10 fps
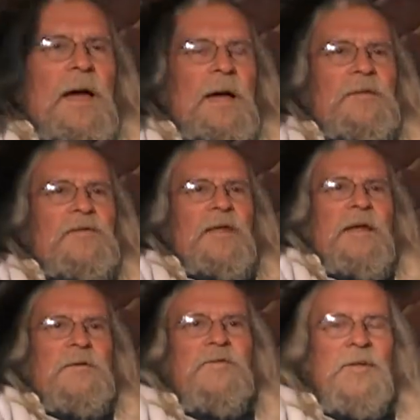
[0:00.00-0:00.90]
and
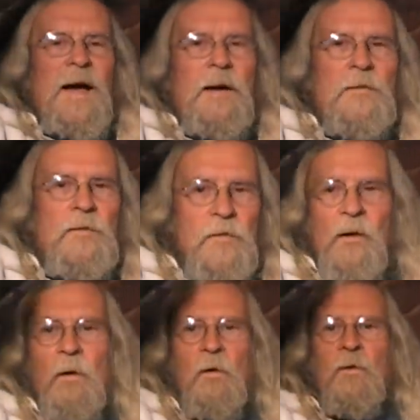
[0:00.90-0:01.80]
things now
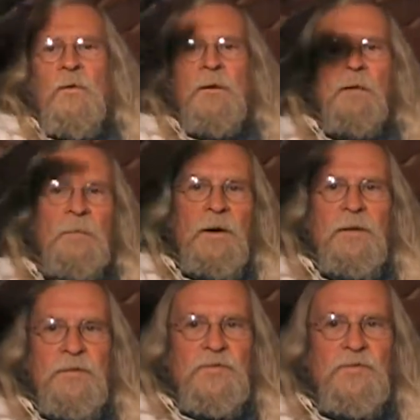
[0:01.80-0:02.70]
grow
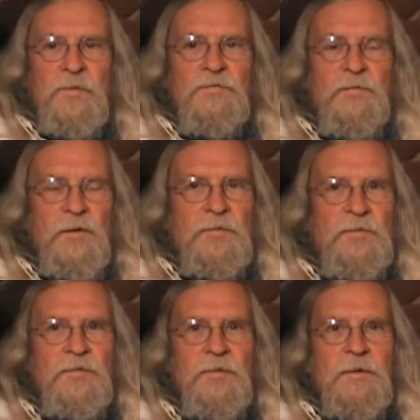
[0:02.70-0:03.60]
upon the
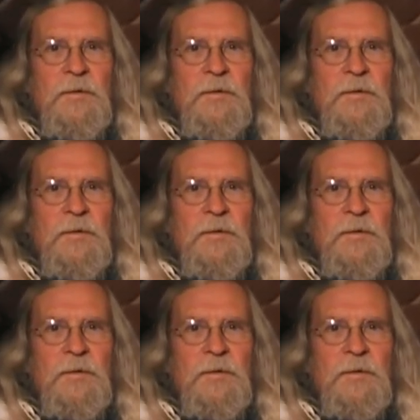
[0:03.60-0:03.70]
surface